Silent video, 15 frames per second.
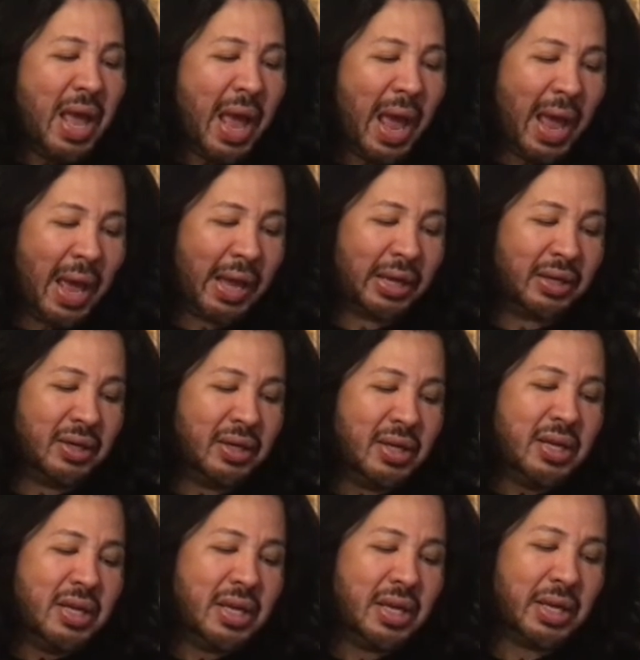And
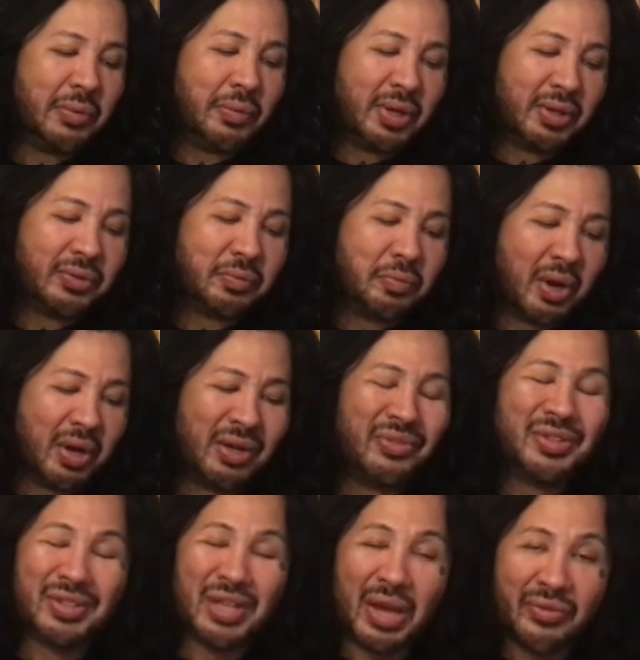he was one
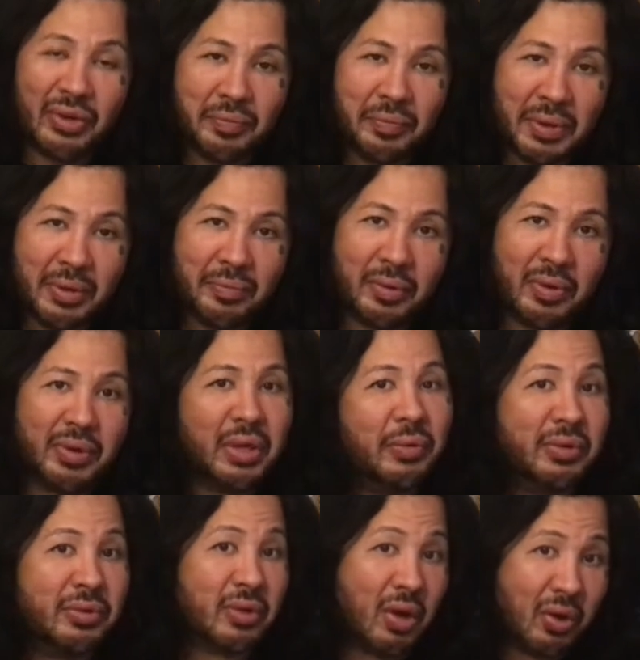of 7 people that
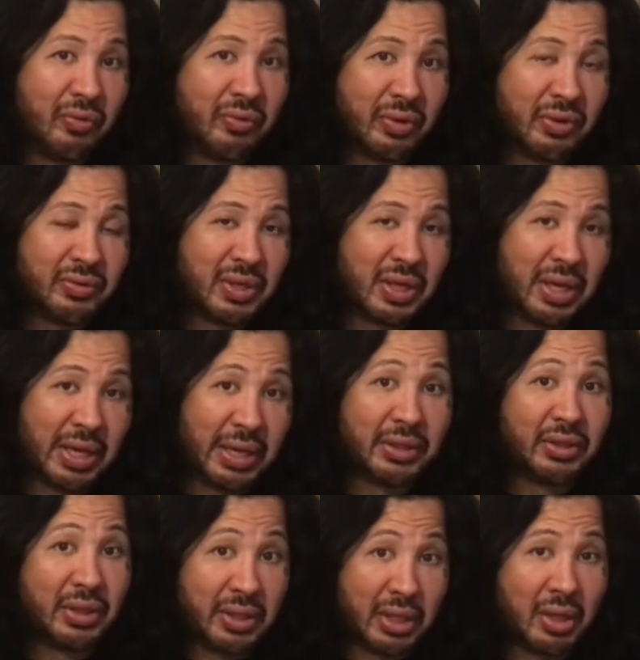was
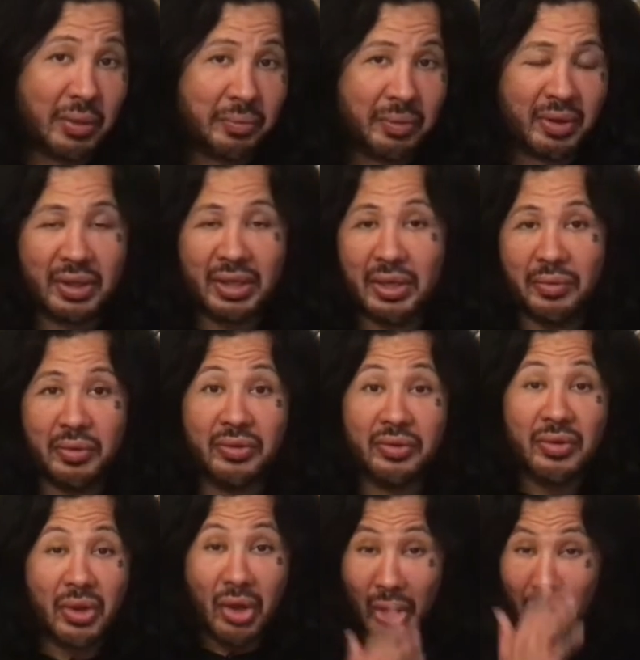overseeing the yearbook. He
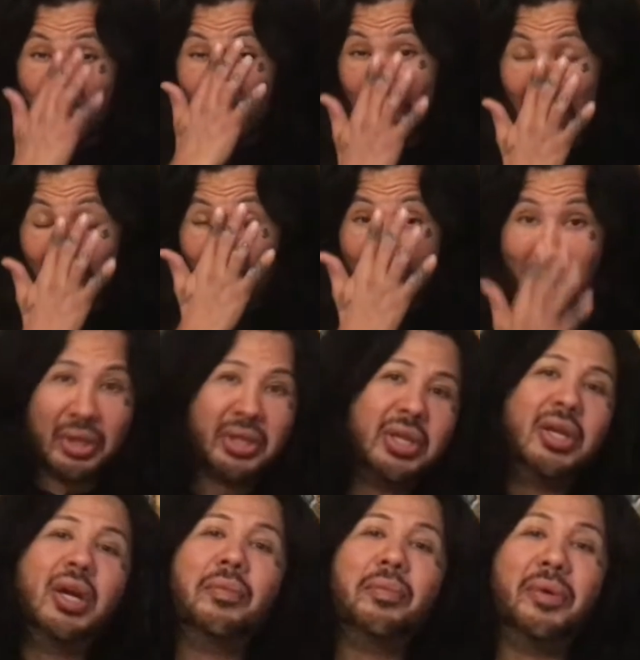was
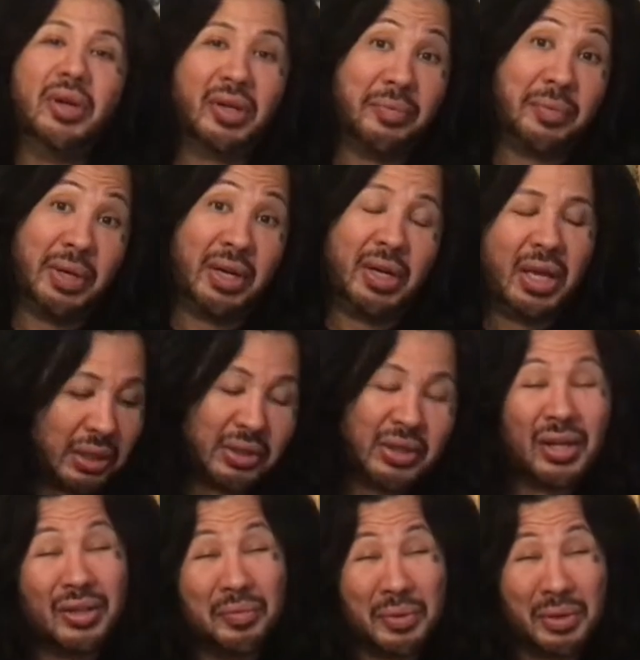yearbook committee.
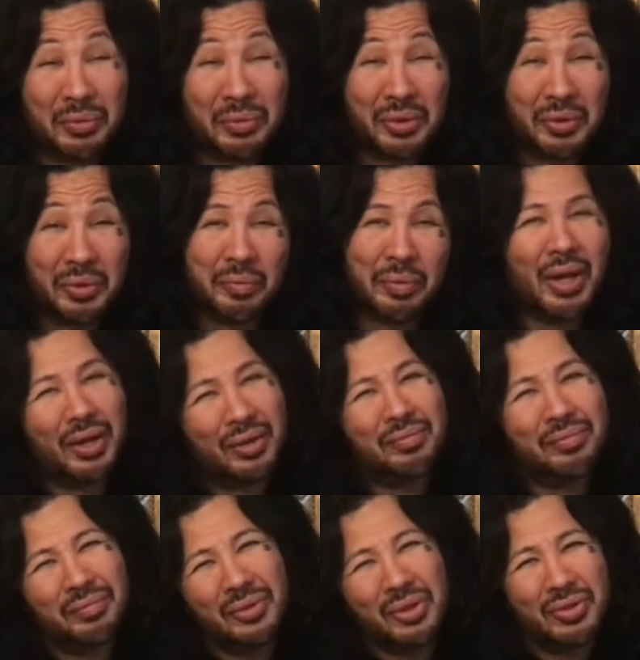Not to be rude, but
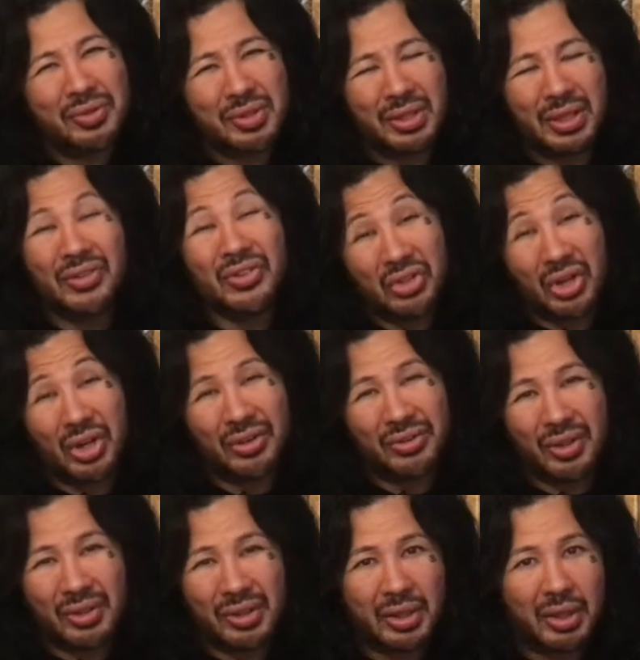usually it's nerds
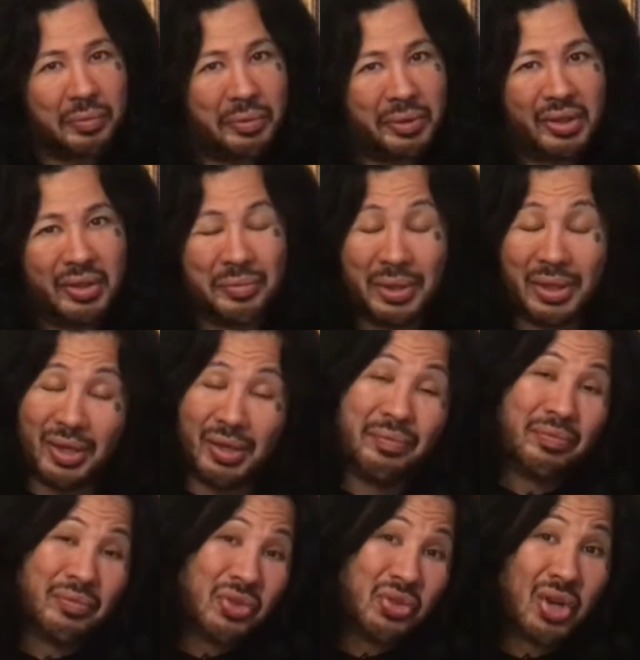on the yearbook committee.
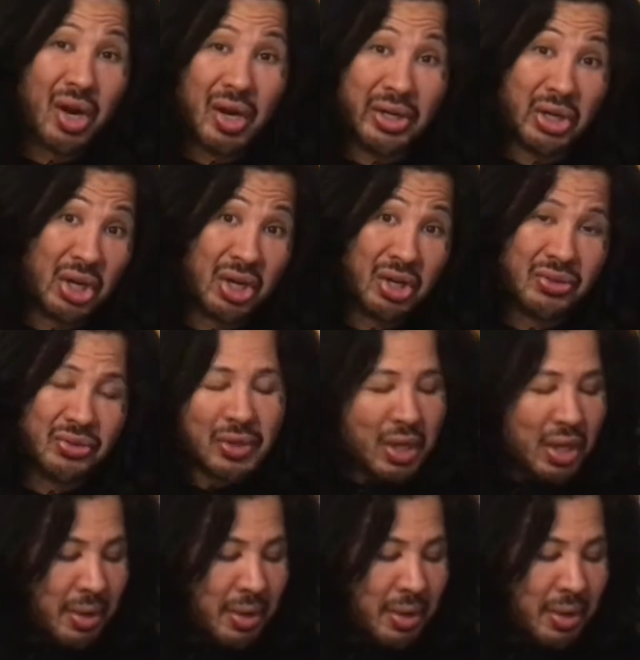Sorry, nerds.